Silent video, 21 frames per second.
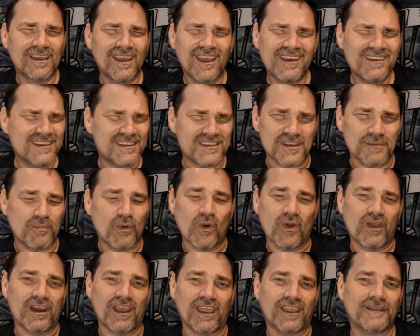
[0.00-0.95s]
How
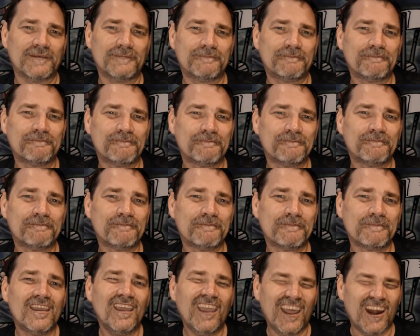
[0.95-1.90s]
disappointing.
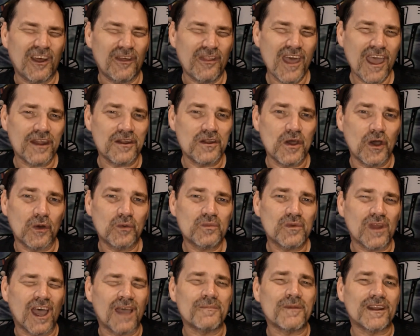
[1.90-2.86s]
And on that note,
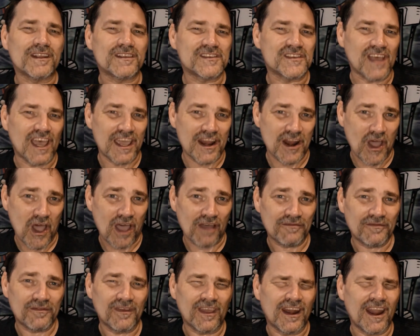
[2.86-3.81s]
I'm going to sign
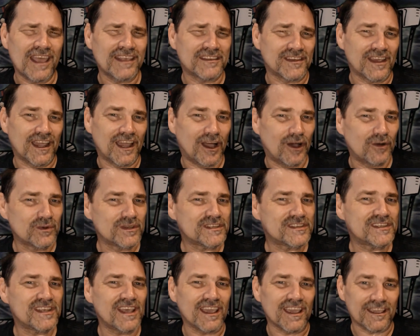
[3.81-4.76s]
off. And as I always
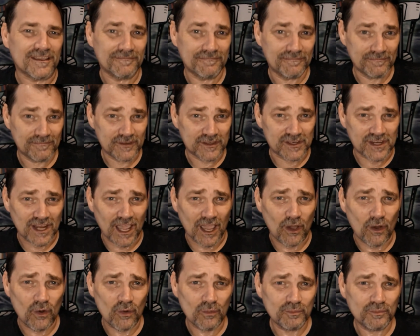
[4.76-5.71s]
say, stay
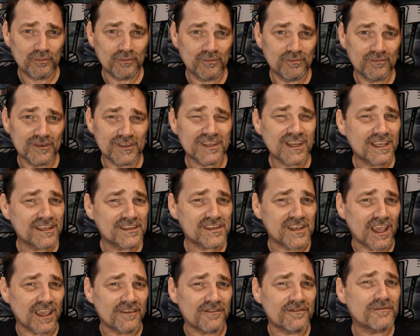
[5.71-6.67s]
home, stay
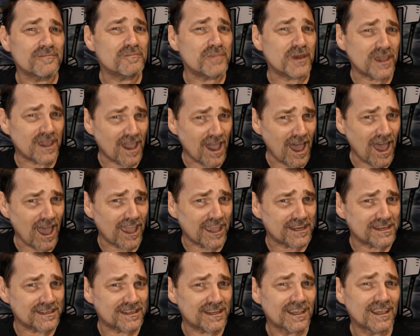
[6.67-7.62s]
safe, be
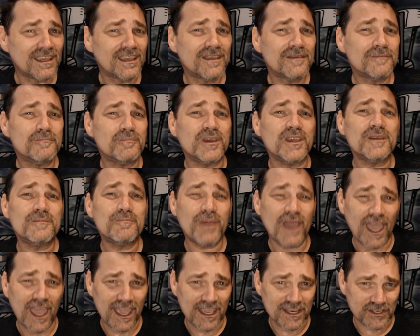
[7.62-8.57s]
kind, be
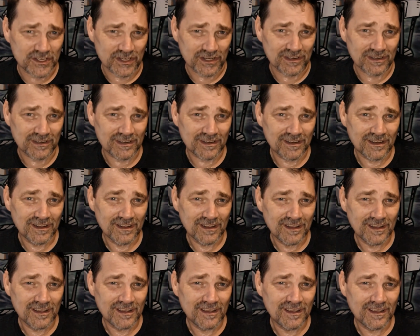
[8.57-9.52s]
patient.
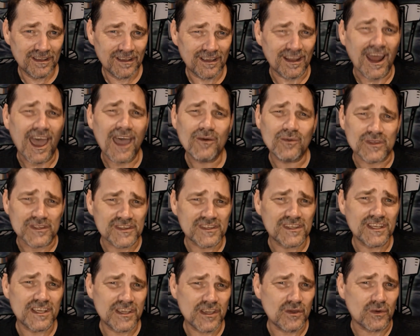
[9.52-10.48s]
And I will
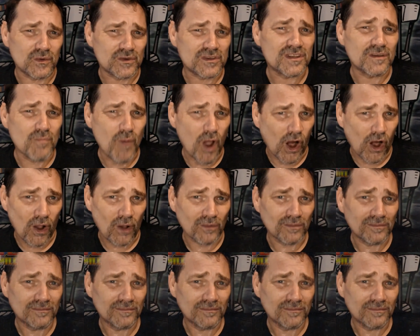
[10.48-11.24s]
see you tomorrow.